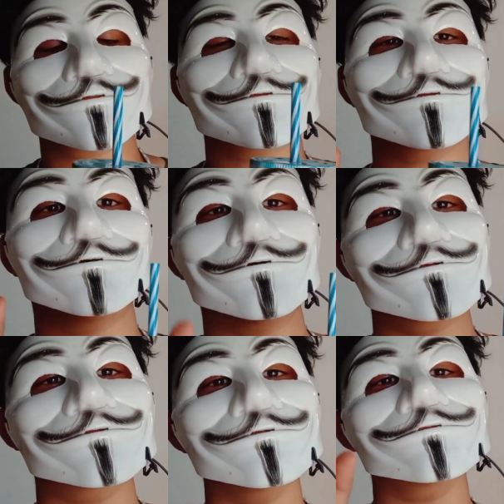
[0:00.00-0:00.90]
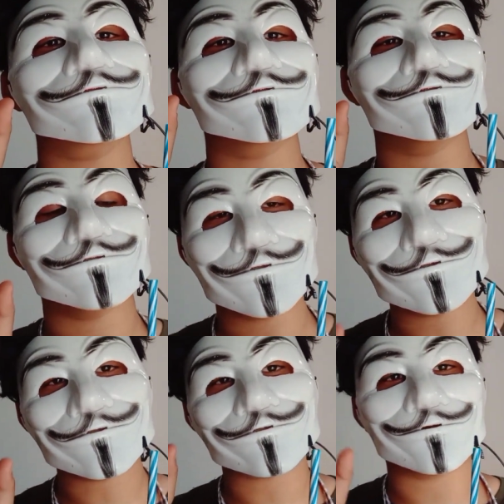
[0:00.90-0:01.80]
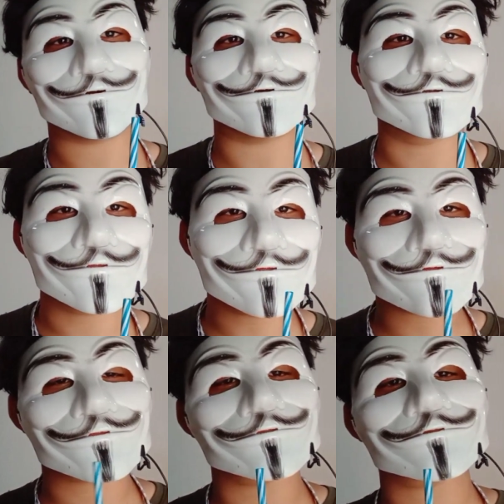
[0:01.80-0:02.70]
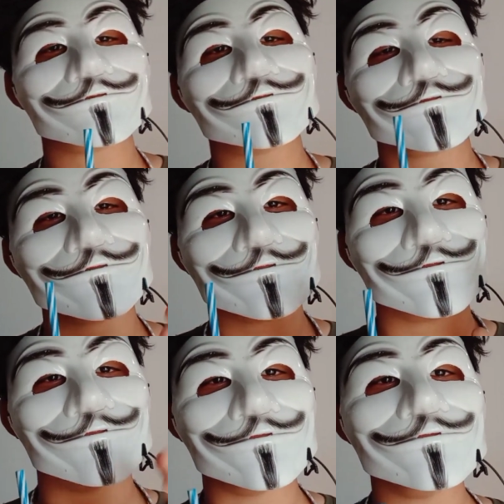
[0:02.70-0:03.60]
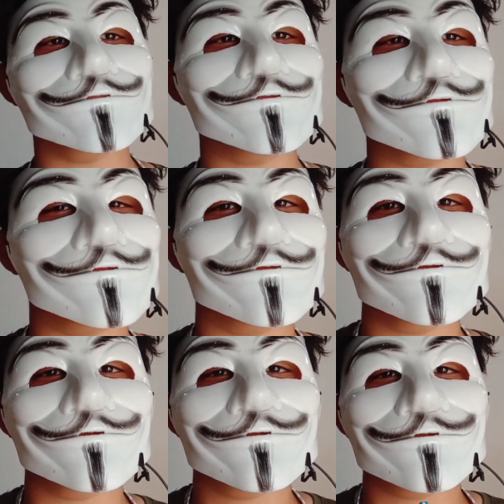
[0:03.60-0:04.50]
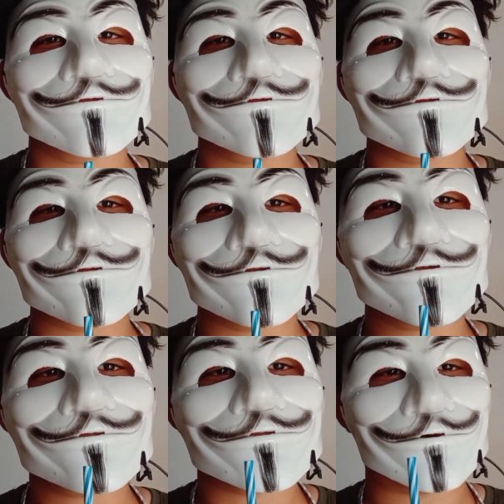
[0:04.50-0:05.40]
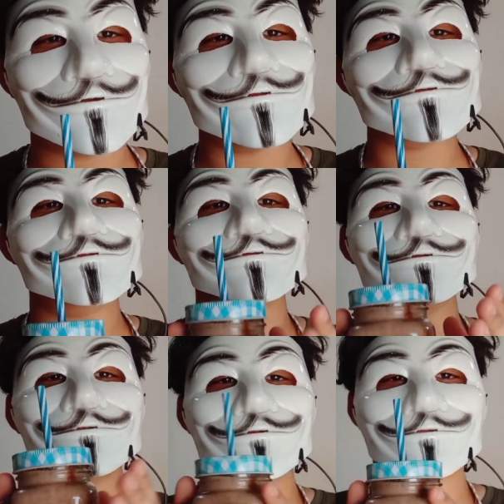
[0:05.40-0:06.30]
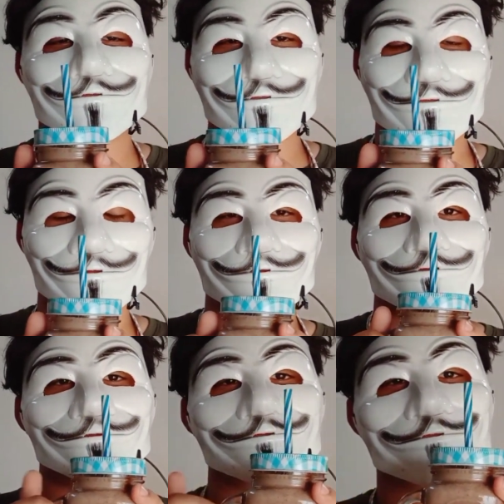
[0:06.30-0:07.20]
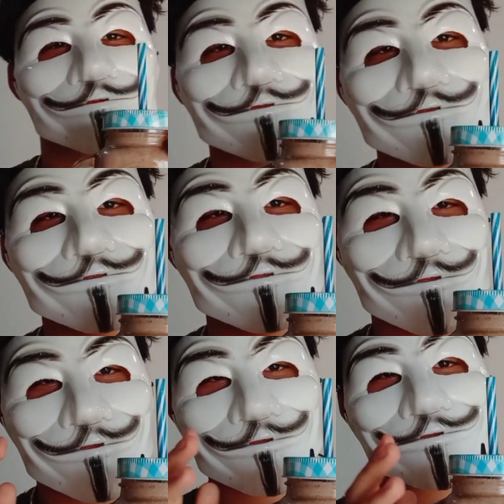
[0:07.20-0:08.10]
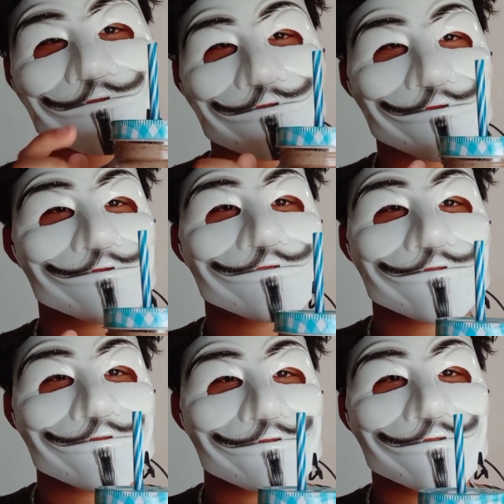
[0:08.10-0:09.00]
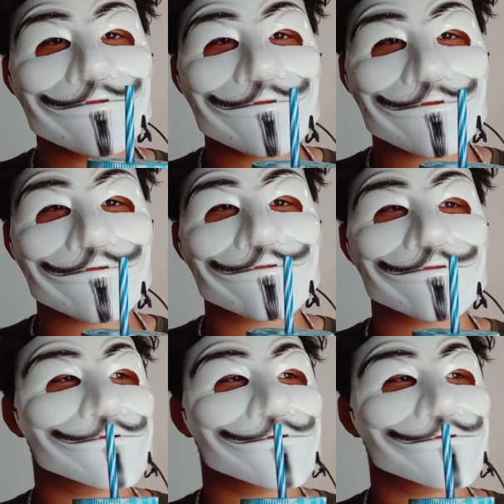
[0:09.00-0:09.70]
The ice cream was a great add to this. Reason being, it balanced the taste, and it is cold. It is like really tasty.